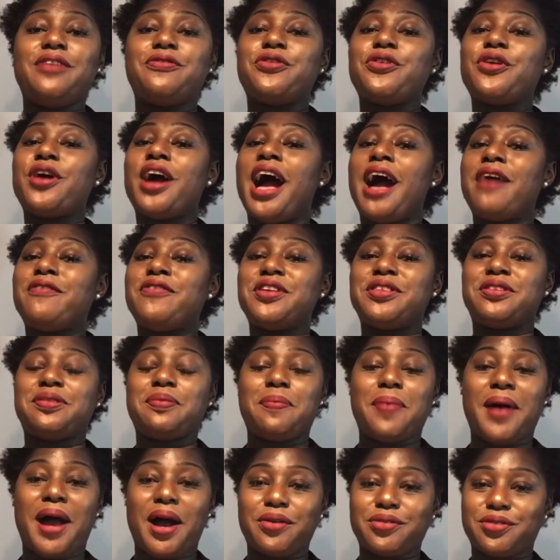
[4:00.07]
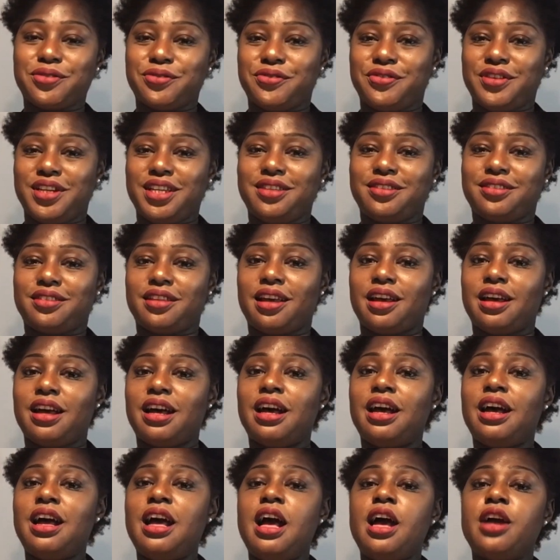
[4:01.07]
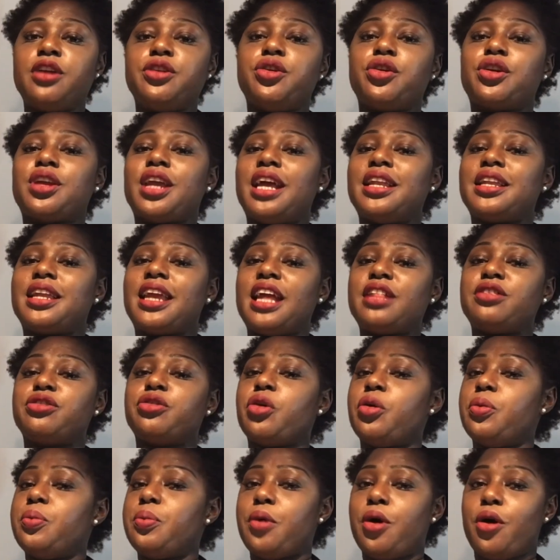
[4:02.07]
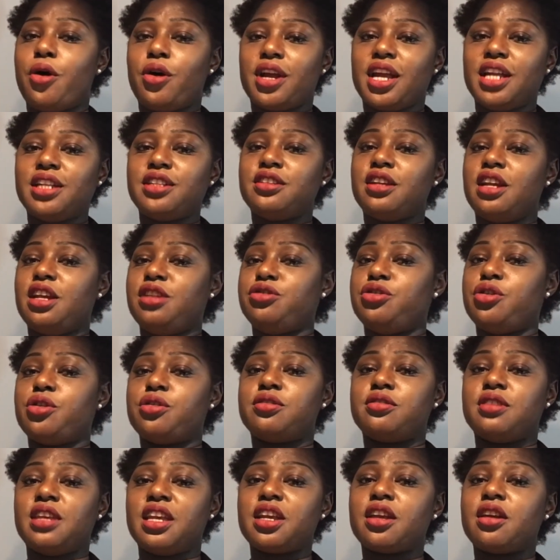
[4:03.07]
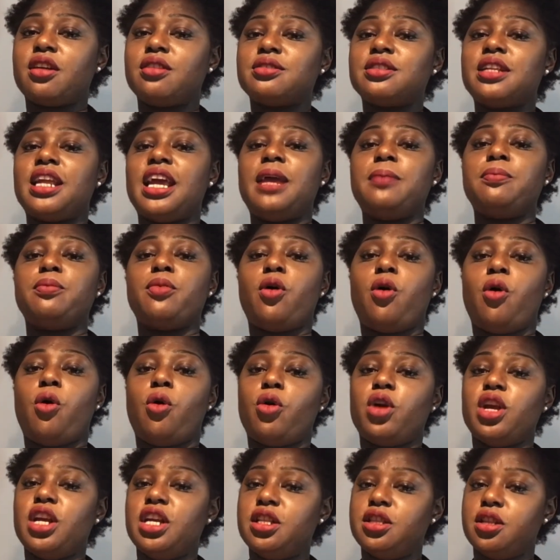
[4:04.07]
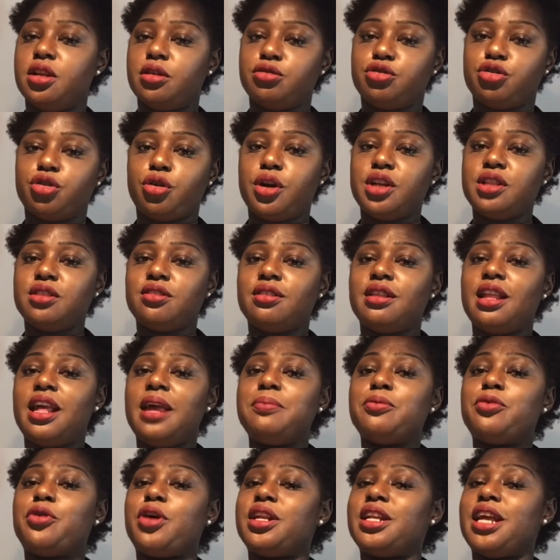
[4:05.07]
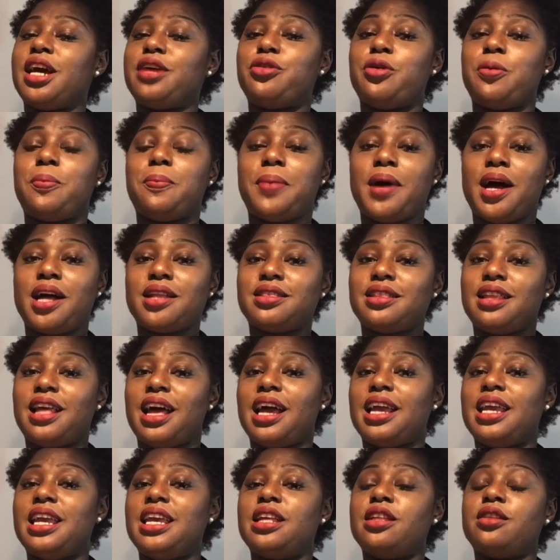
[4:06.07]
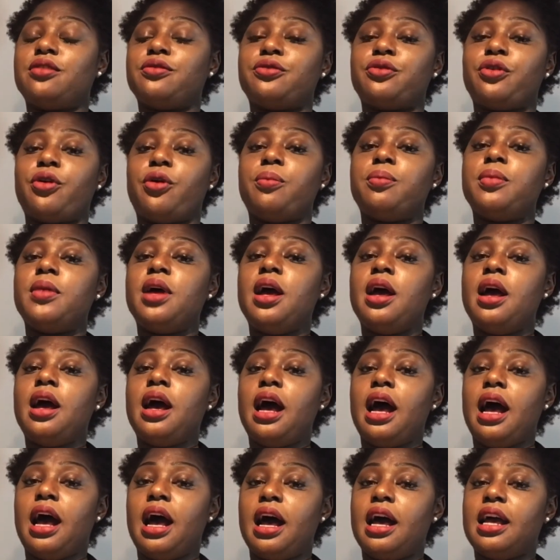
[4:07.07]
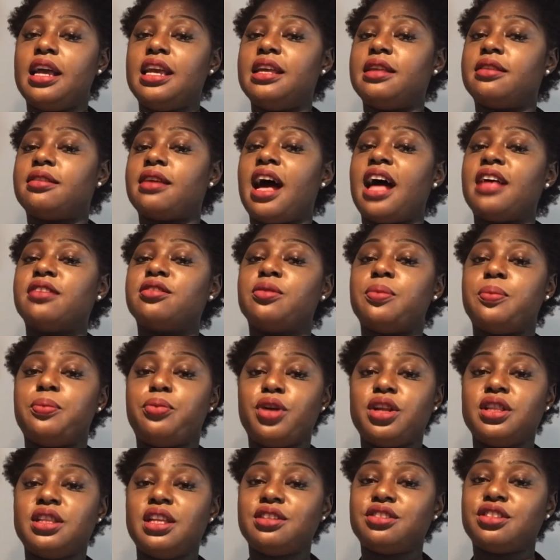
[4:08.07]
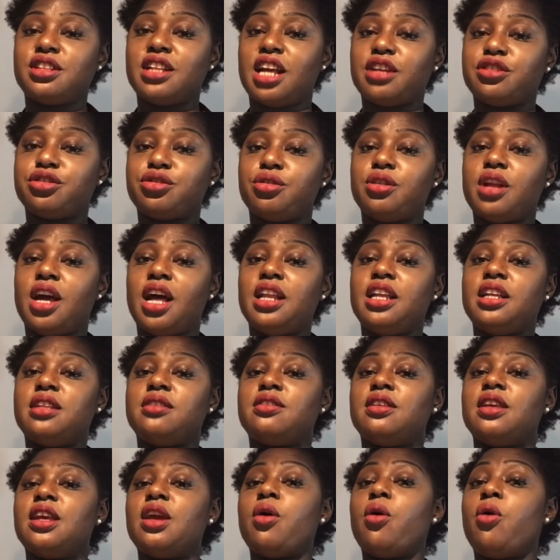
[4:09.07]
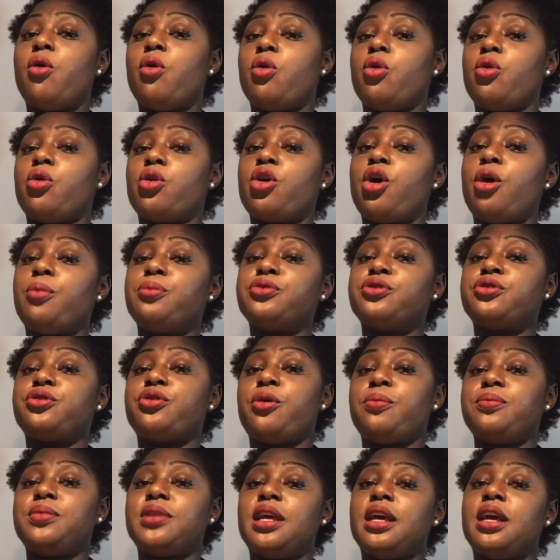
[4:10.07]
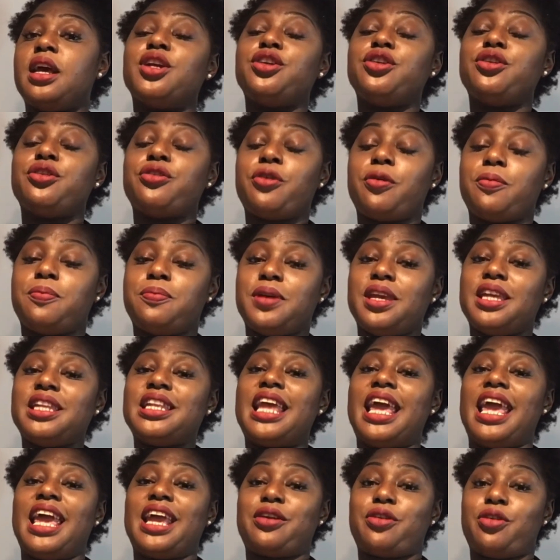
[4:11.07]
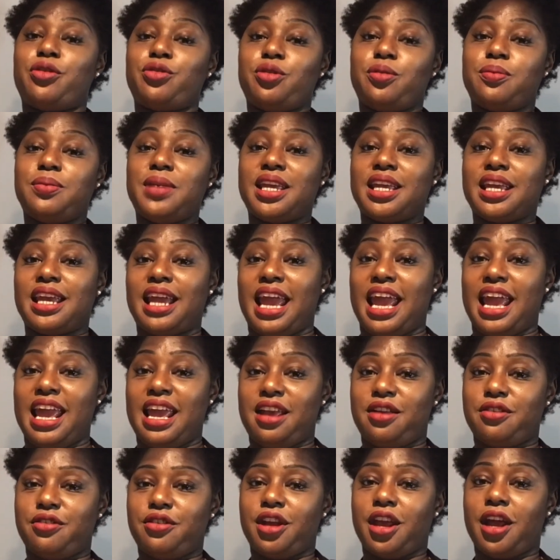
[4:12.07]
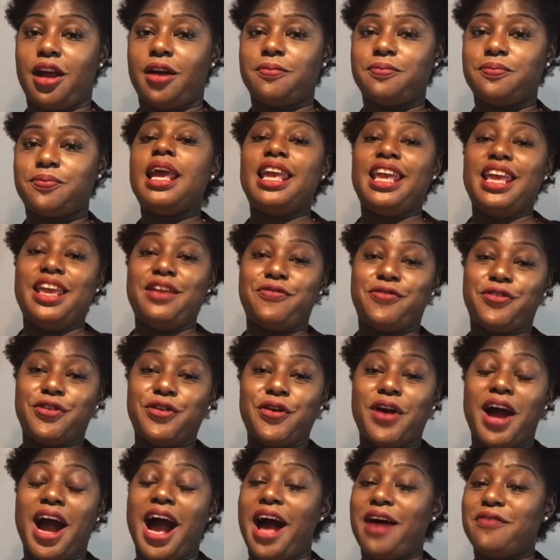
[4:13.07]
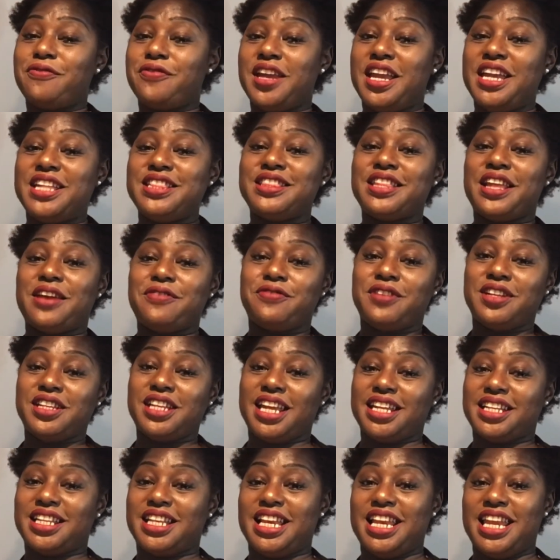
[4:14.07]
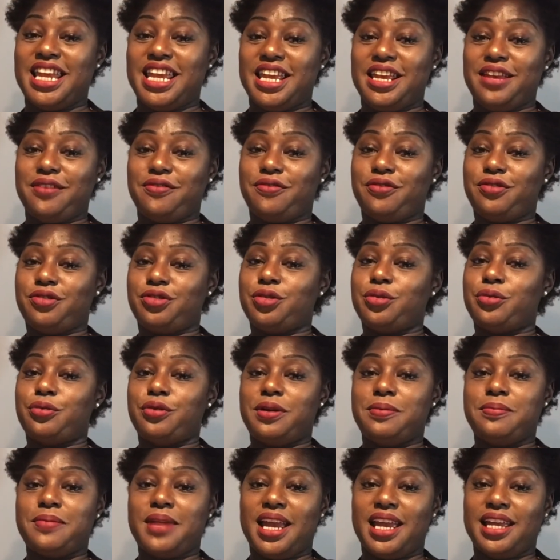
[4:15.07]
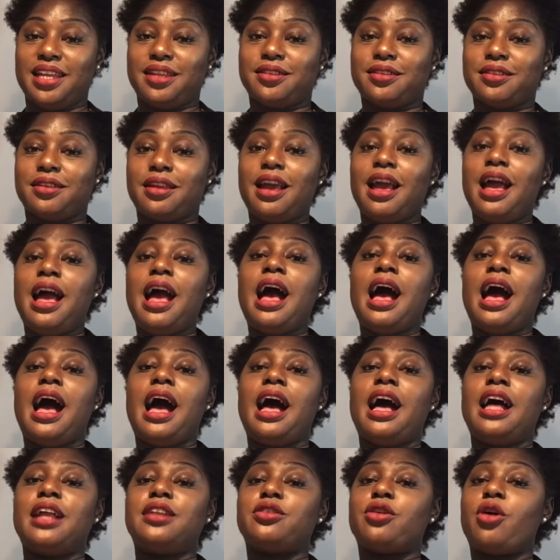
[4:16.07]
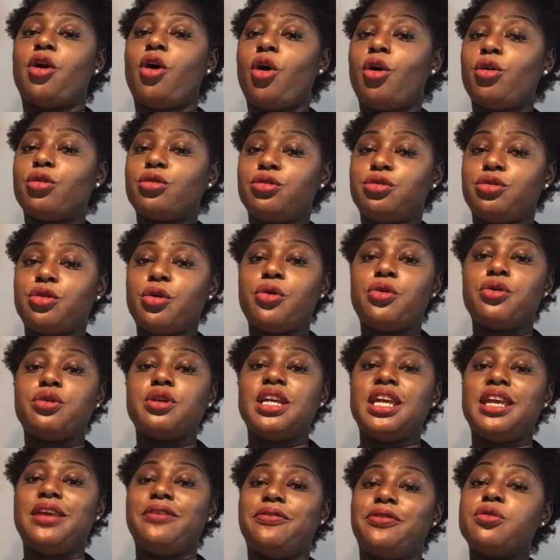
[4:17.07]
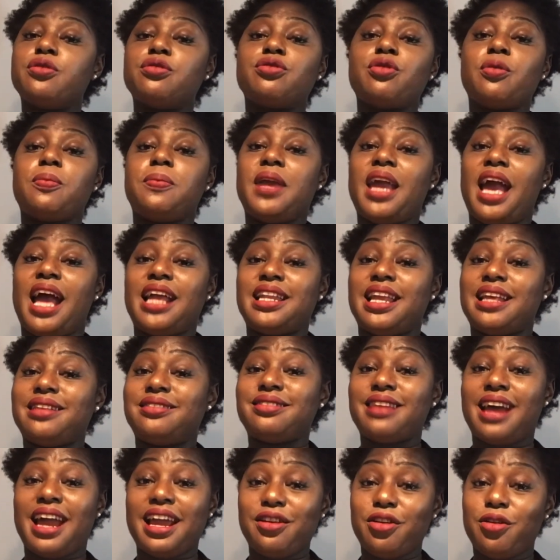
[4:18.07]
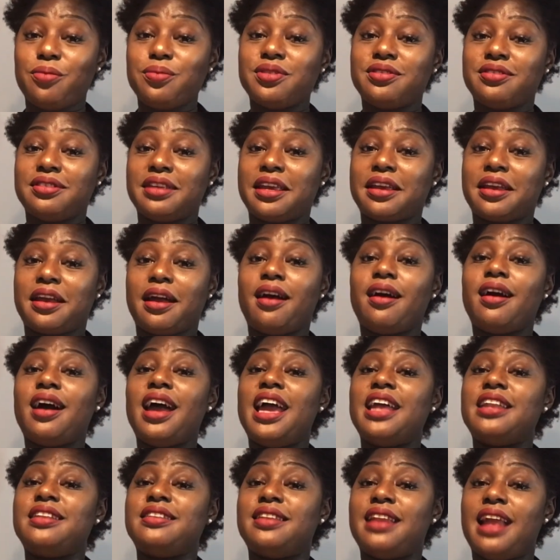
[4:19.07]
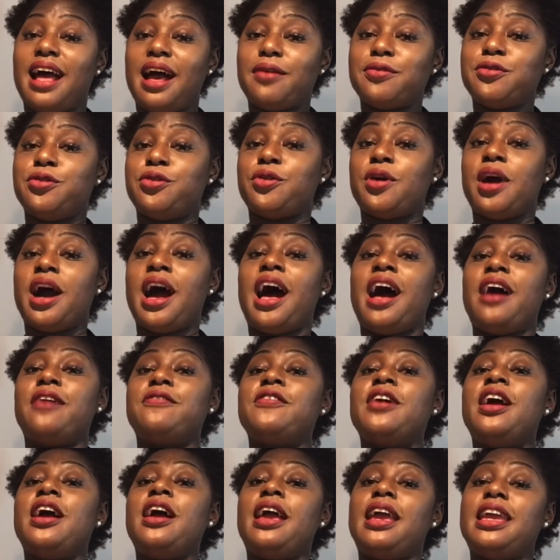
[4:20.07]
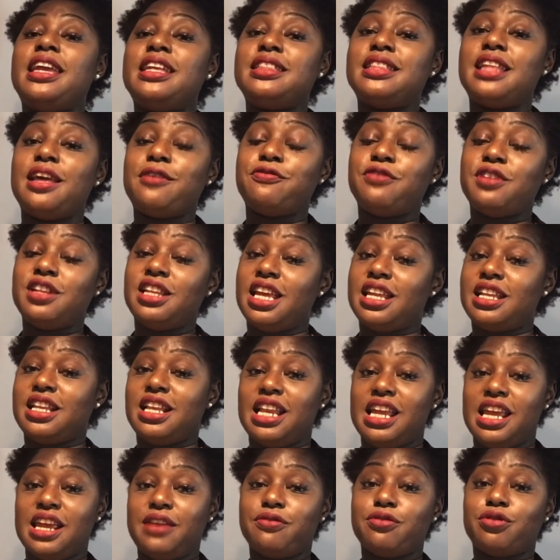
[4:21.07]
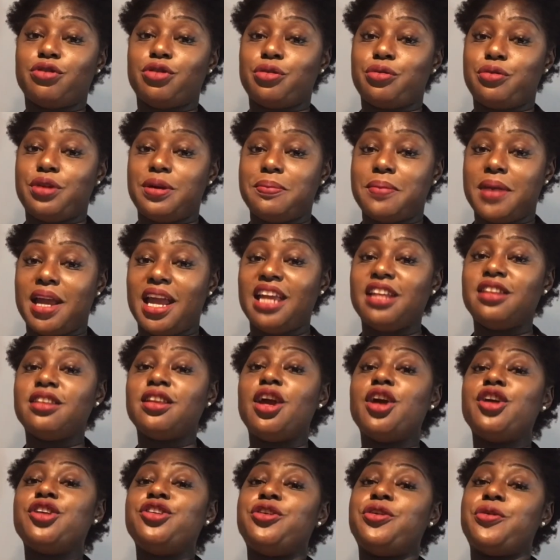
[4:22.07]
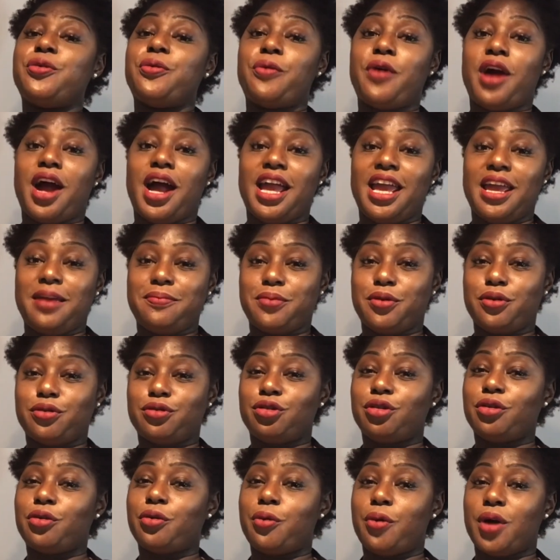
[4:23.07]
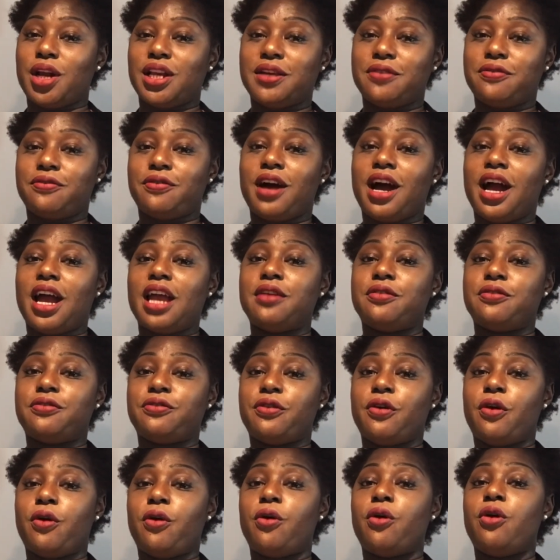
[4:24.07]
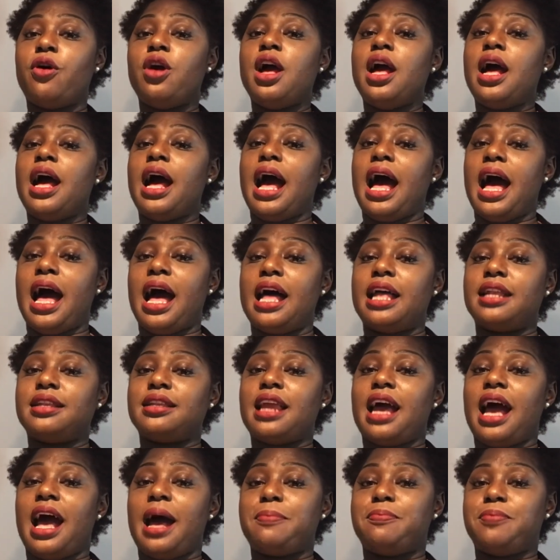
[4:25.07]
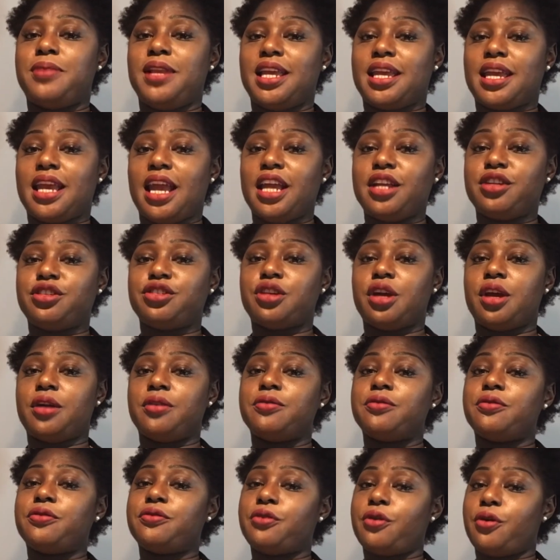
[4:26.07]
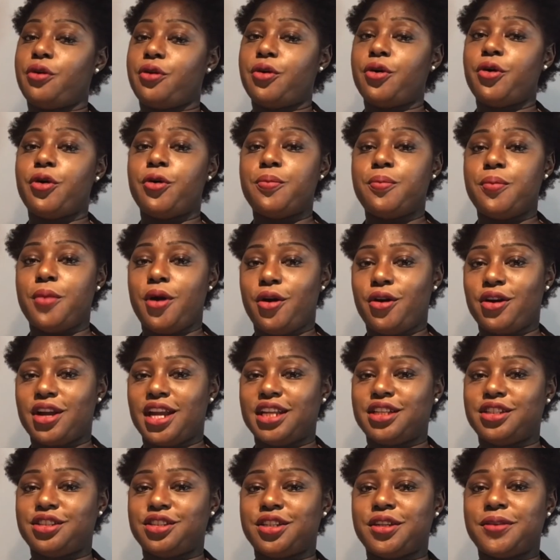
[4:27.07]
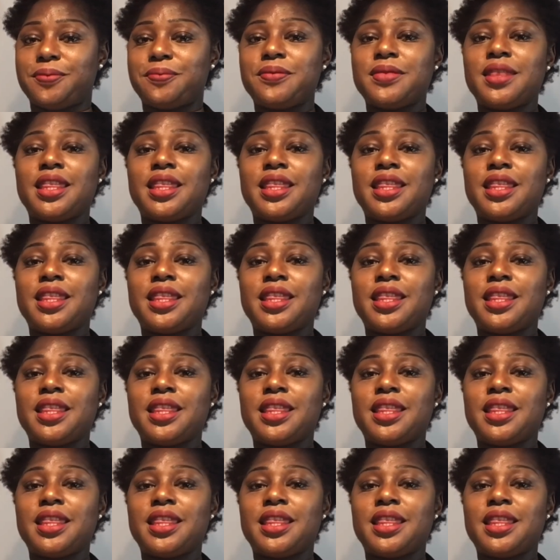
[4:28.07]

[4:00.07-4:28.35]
If you have a spouse visa, you can get a mortgage in your single name or in a joint name, whether your partner has a British nationality or comes from the European Economic Area. If you have indefinite leave to remain, and also if you used to be an asylum seeker and now you have indefinite leave to remain, you are able to qualify for an application for a mortgage.